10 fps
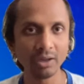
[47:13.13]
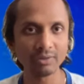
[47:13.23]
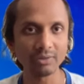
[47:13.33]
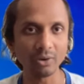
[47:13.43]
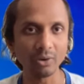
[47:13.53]

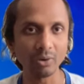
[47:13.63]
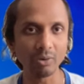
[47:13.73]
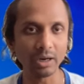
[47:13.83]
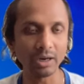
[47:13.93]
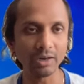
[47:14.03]

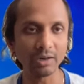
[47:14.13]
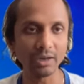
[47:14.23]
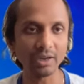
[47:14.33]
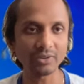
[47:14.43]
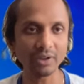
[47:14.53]
So
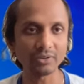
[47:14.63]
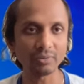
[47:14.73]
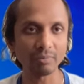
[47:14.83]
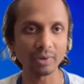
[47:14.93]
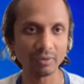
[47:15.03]
it's
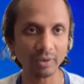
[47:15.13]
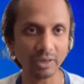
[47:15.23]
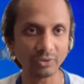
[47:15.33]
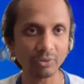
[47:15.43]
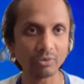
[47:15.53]
a bit
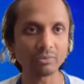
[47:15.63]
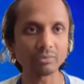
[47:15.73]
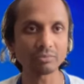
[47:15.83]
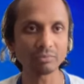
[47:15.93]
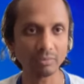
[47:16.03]
difficult. So
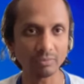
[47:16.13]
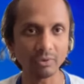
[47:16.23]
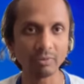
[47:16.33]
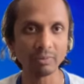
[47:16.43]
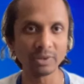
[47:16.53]

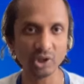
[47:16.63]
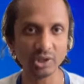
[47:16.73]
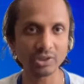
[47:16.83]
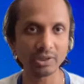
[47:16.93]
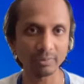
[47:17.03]
we will be
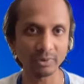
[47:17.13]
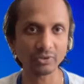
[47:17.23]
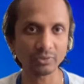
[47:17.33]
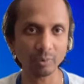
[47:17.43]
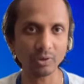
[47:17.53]
changing the
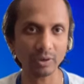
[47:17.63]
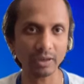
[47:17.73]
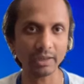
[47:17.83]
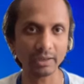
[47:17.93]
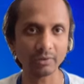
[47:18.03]
business model
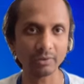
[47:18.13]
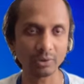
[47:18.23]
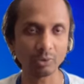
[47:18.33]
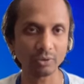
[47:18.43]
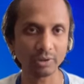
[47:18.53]
like in
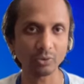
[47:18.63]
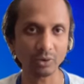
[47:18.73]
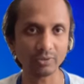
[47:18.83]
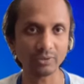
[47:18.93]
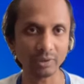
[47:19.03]
Q3
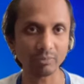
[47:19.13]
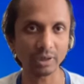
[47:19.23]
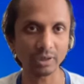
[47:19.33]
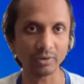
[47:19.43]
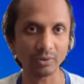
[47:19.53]

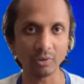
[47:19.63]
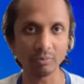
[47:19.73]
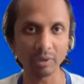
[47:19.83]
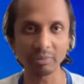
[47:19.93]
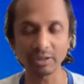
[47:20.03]
2023, or
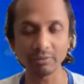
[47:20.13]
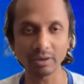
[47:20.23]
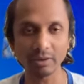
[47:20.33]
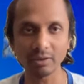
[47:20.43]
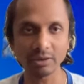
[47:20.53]
maybe
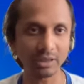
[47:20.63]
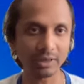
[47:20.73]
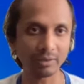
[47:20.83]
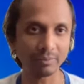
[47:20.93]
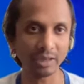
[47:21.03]
even early,
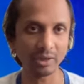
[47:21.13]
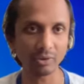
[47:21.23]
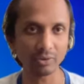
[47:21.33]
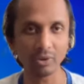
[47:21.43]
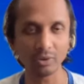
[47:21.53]
like depending
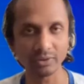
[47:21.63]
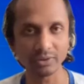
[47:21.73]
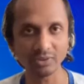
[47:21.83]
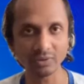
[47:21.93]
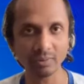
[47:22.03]
on all the
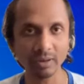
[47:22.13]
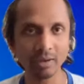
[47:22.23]
things.